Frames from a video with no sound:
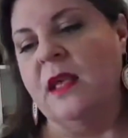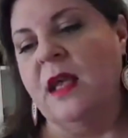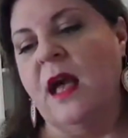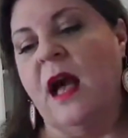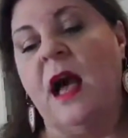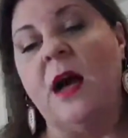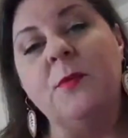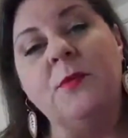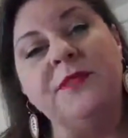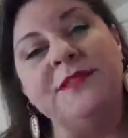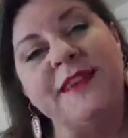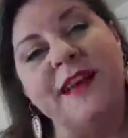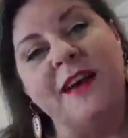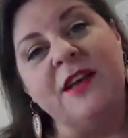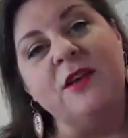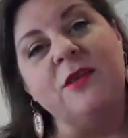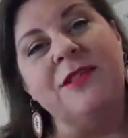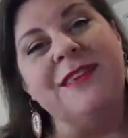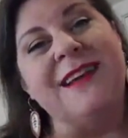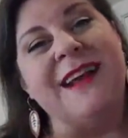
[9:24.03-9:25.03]
I will tell
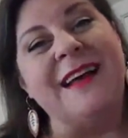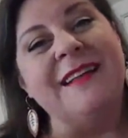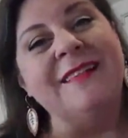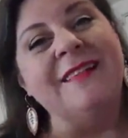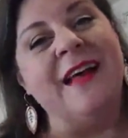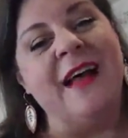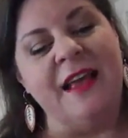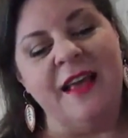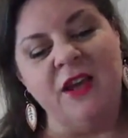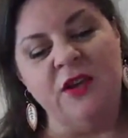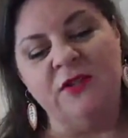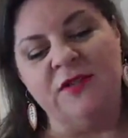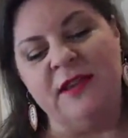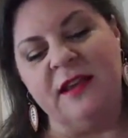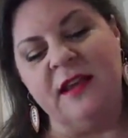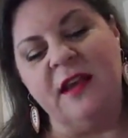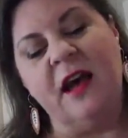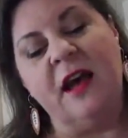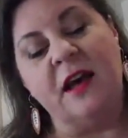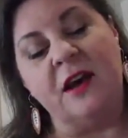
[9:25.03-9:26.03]
you that I like using
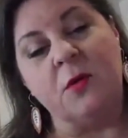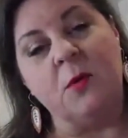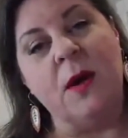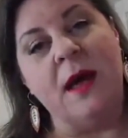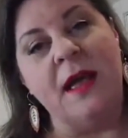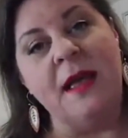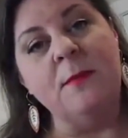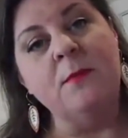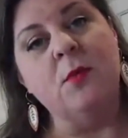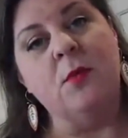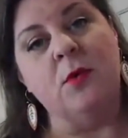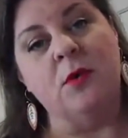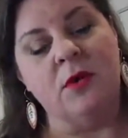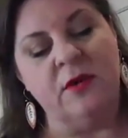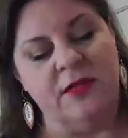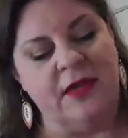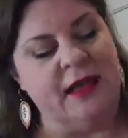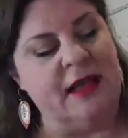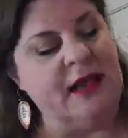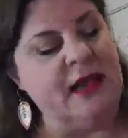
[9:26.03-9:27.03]
cutaway more
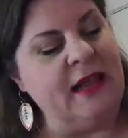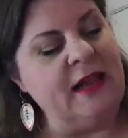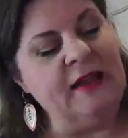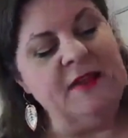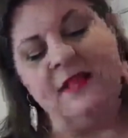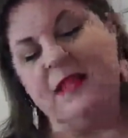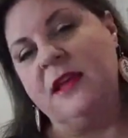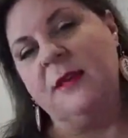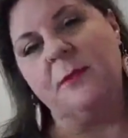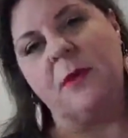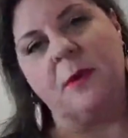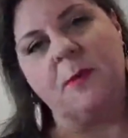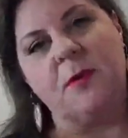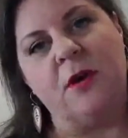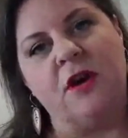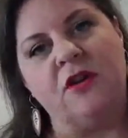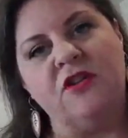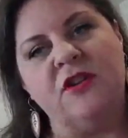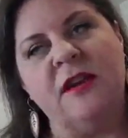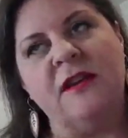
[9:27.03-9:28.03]
than anything in my
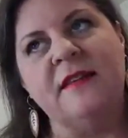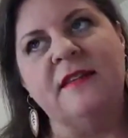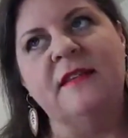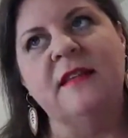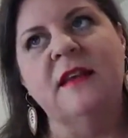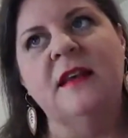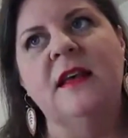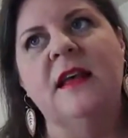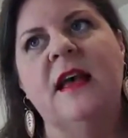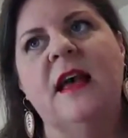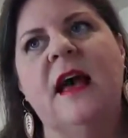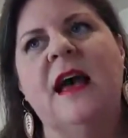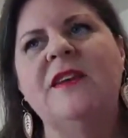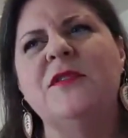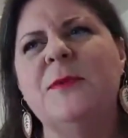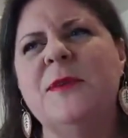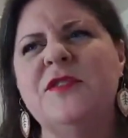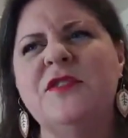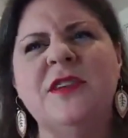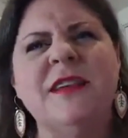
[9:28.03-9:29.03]
projects,
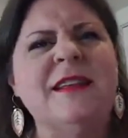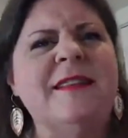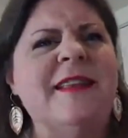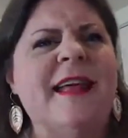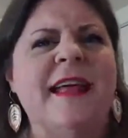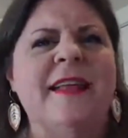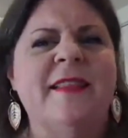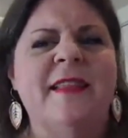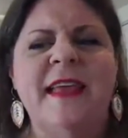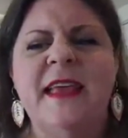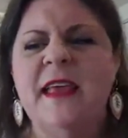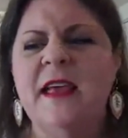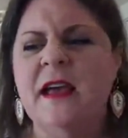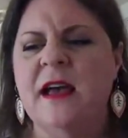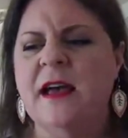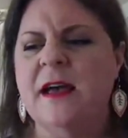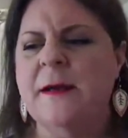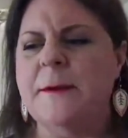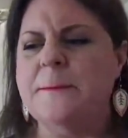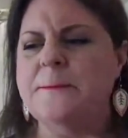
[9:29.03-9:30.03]
especially lately.
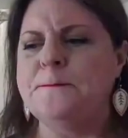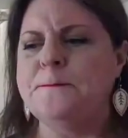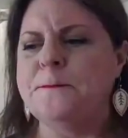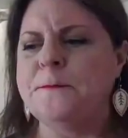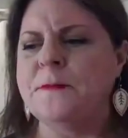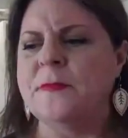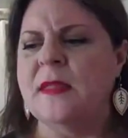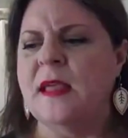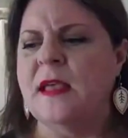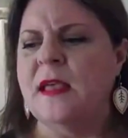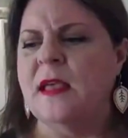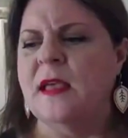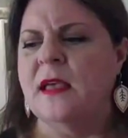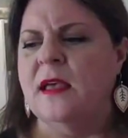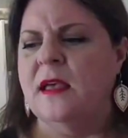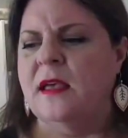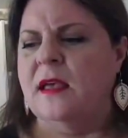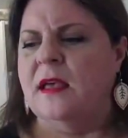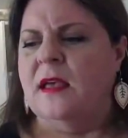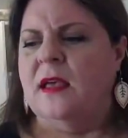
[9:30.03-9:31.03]

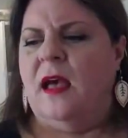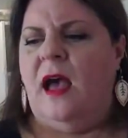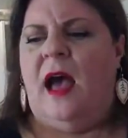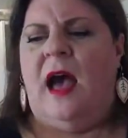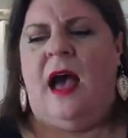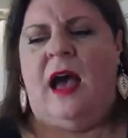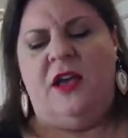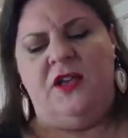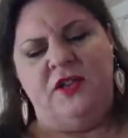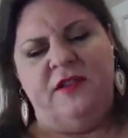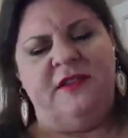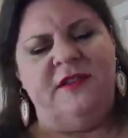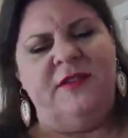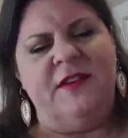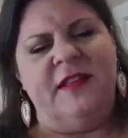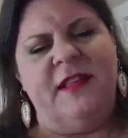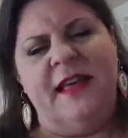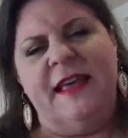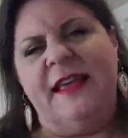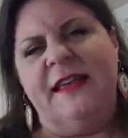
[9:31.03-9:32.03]
I just
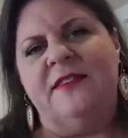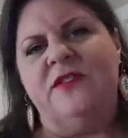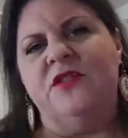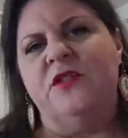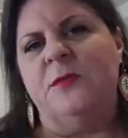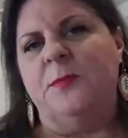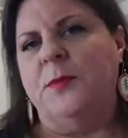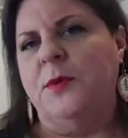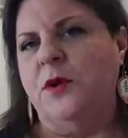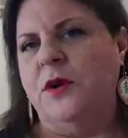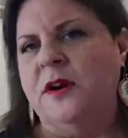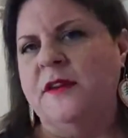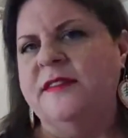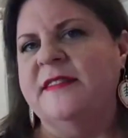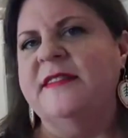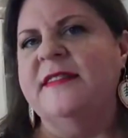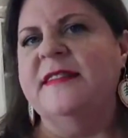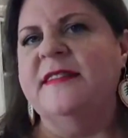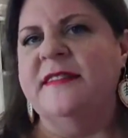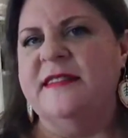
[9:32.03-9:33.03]
feel like it supports
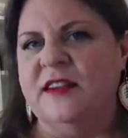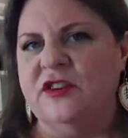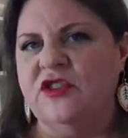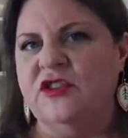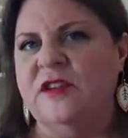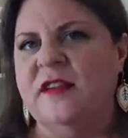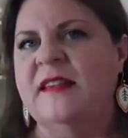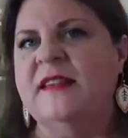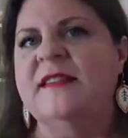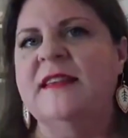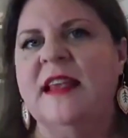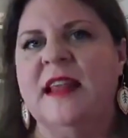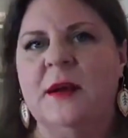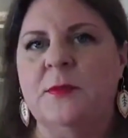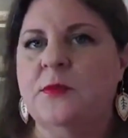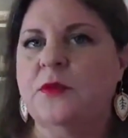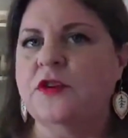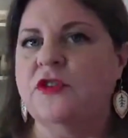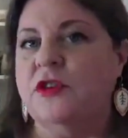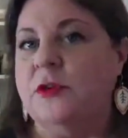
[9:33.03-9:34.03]
the stitches in
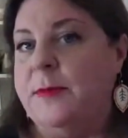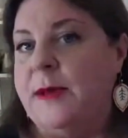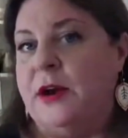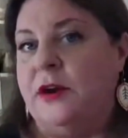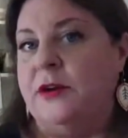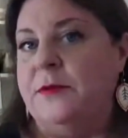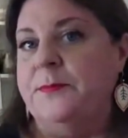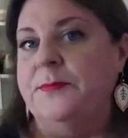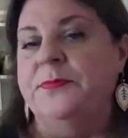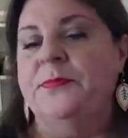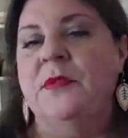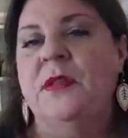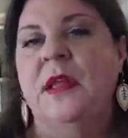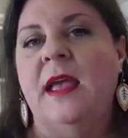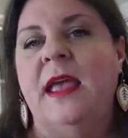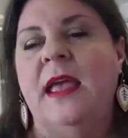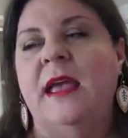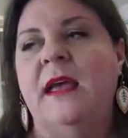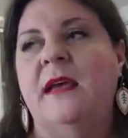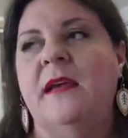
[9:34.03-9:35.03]
embroidery better.
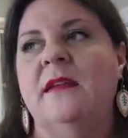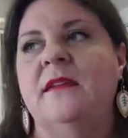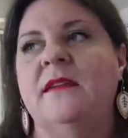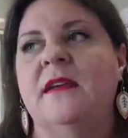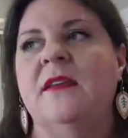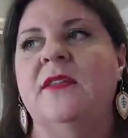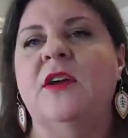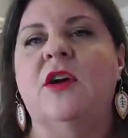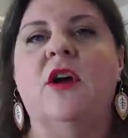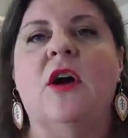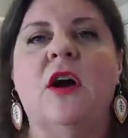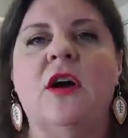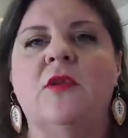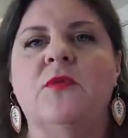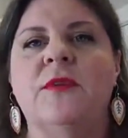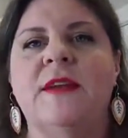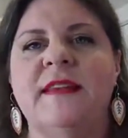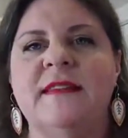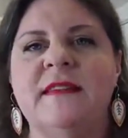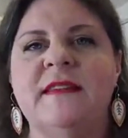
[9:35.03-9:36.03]
And there are
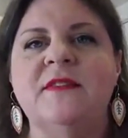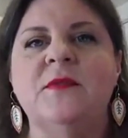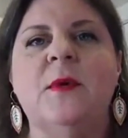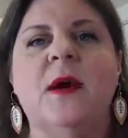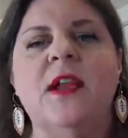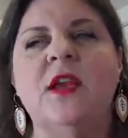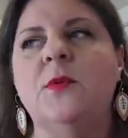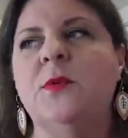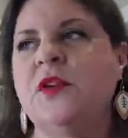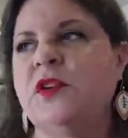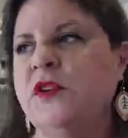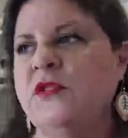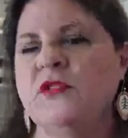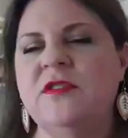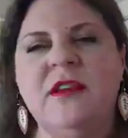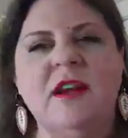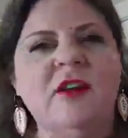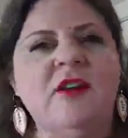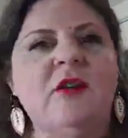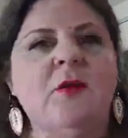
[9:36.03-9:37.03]
reasons why you would use
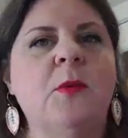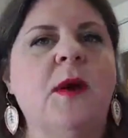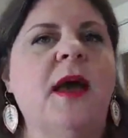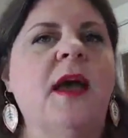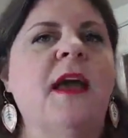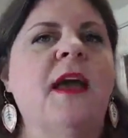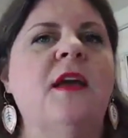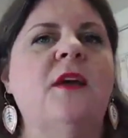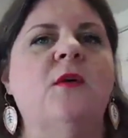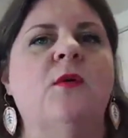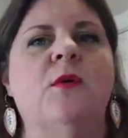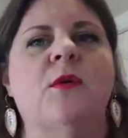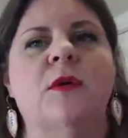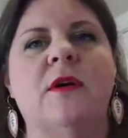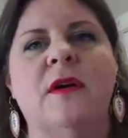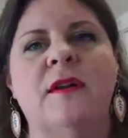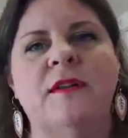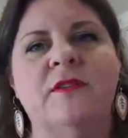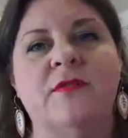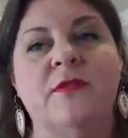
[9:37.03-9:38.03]
tearaway or
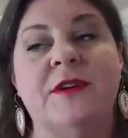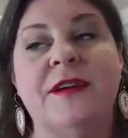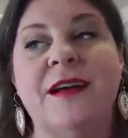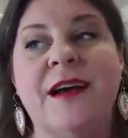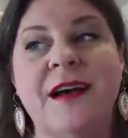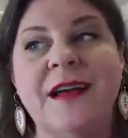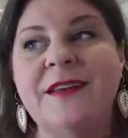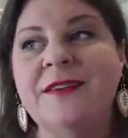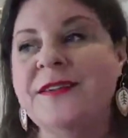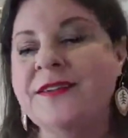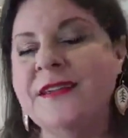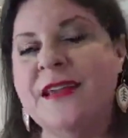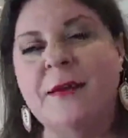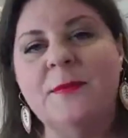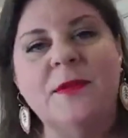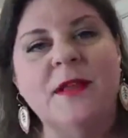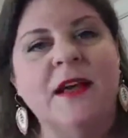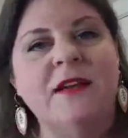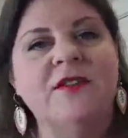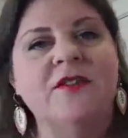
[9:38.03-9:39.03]
a different kind of
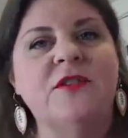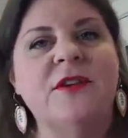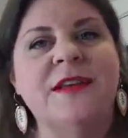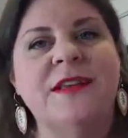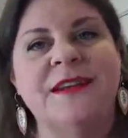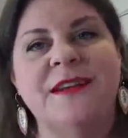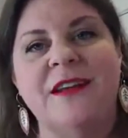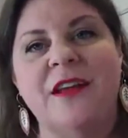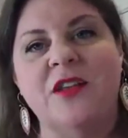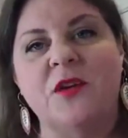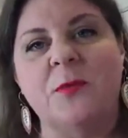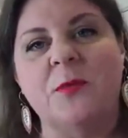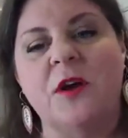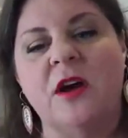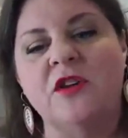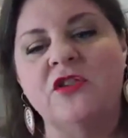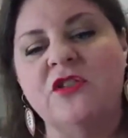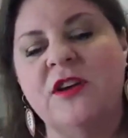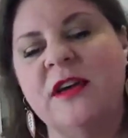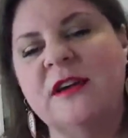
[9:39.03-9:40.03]
stabilizer in another
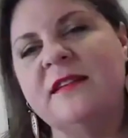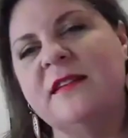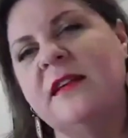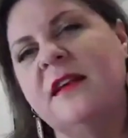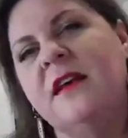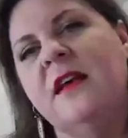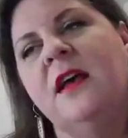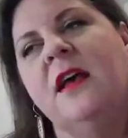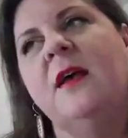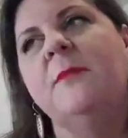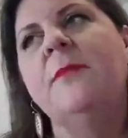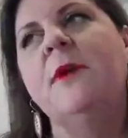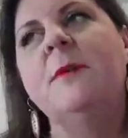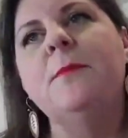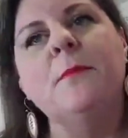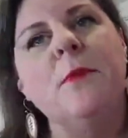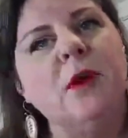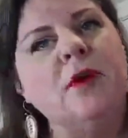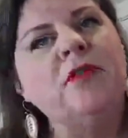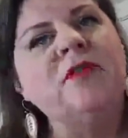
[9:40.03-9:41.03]
project. But
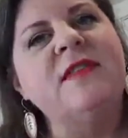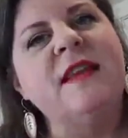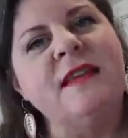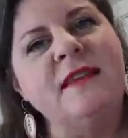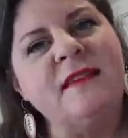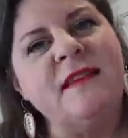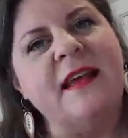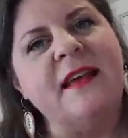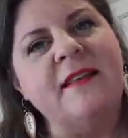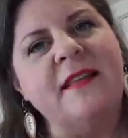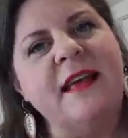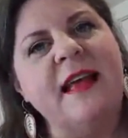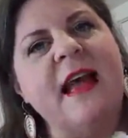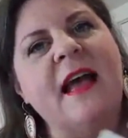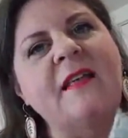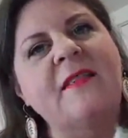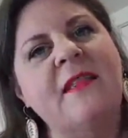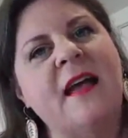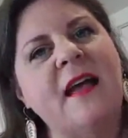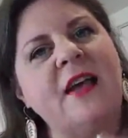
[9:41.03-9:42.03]
most things lately, I
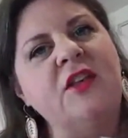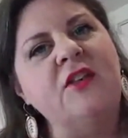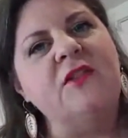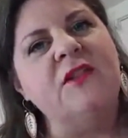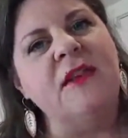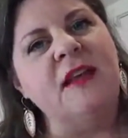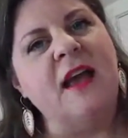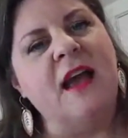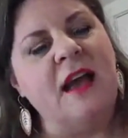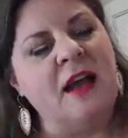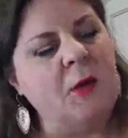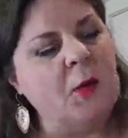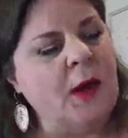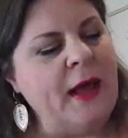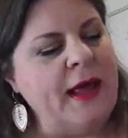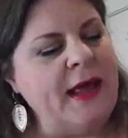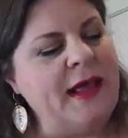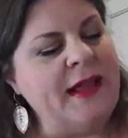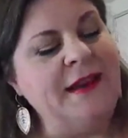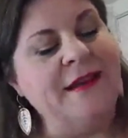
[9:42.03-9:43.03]
like using
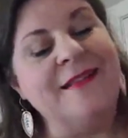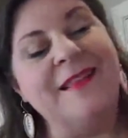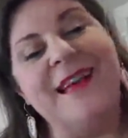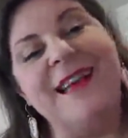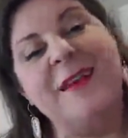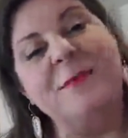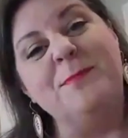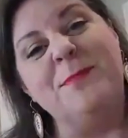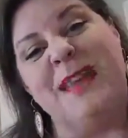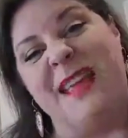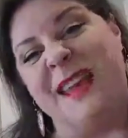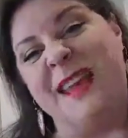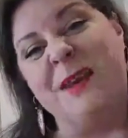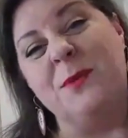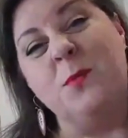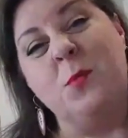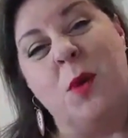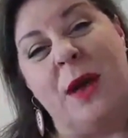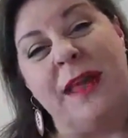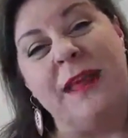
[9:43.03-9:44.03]
cutaway, and I like a
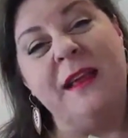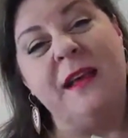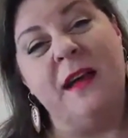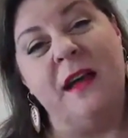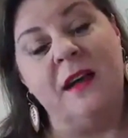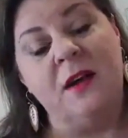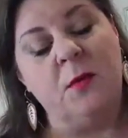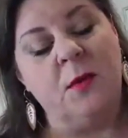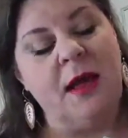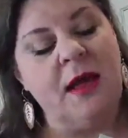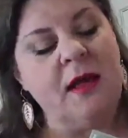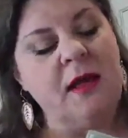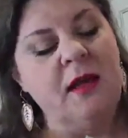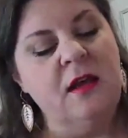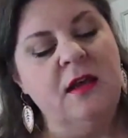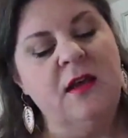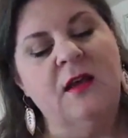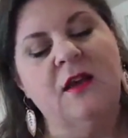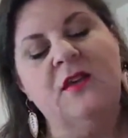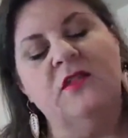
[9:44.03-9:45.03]
medium weight cutaway.
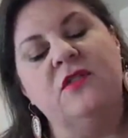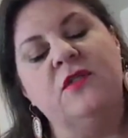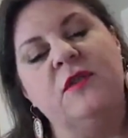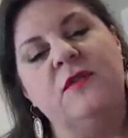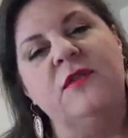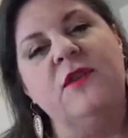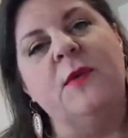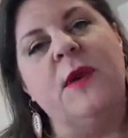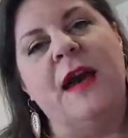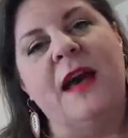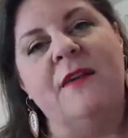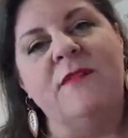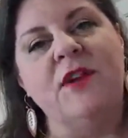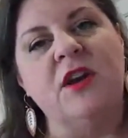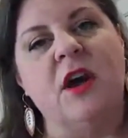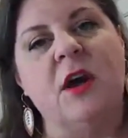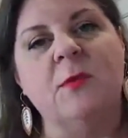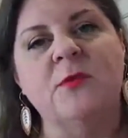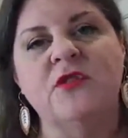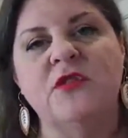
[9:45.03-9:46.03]
So if you have an
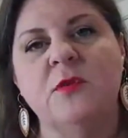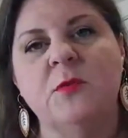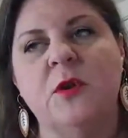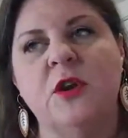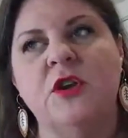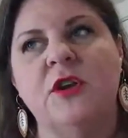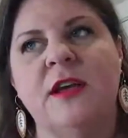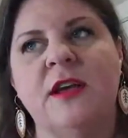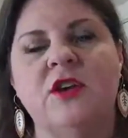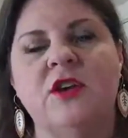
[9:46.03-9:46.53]
option where you get